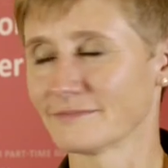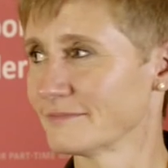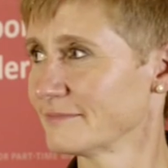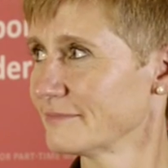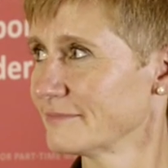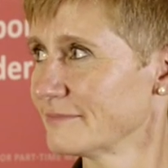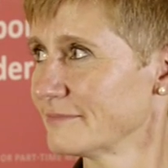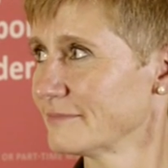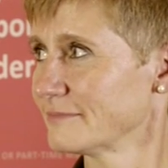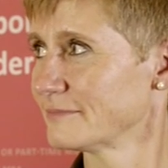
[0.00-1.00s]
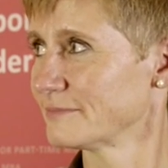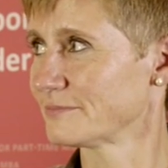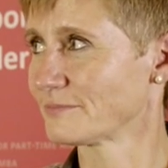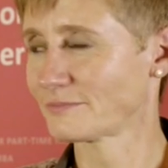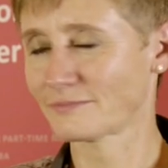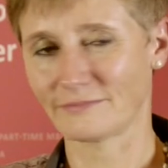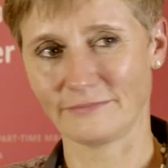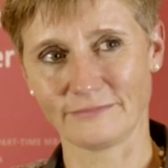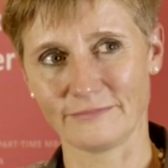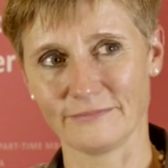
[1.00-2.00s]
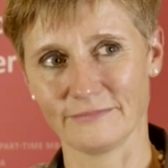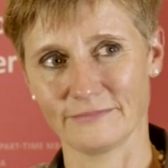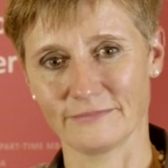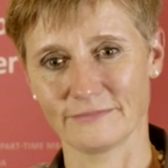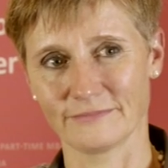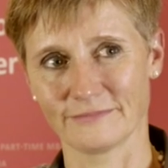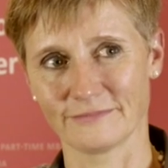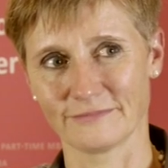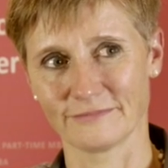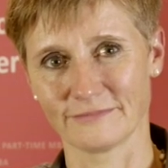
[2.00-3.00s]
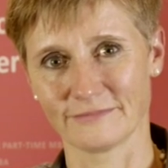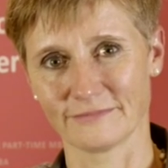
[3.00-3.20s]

[no speech]